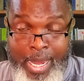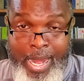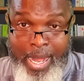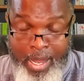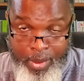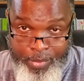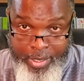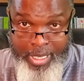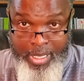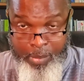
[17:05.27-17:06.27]

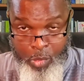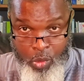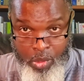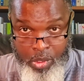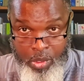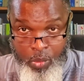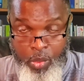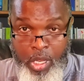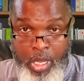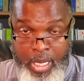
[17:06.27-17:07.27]
Aaron anymore.
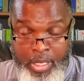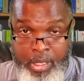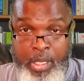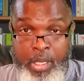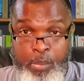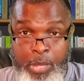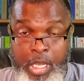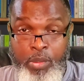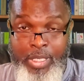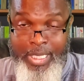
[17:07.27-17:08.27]
We're under
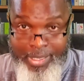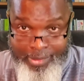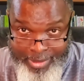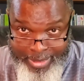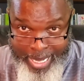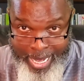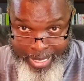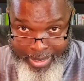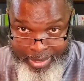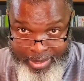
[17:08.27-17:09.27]

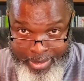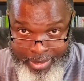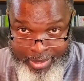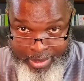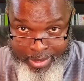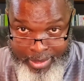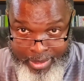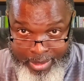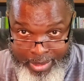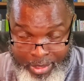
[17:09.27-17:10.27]
Melchizedek,
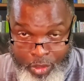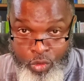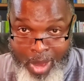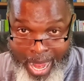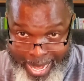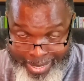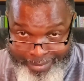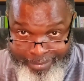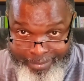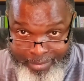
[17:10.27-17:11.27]

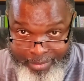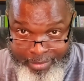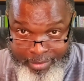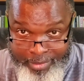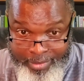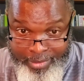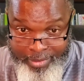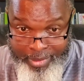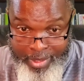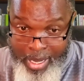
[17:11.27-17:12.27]
Christ.
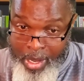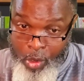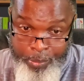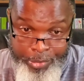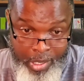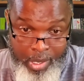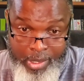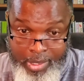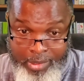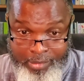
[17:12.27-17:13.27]
I hope
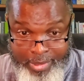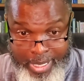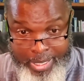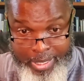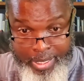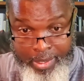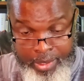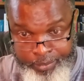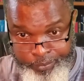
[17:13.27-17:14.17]
y'all understand that.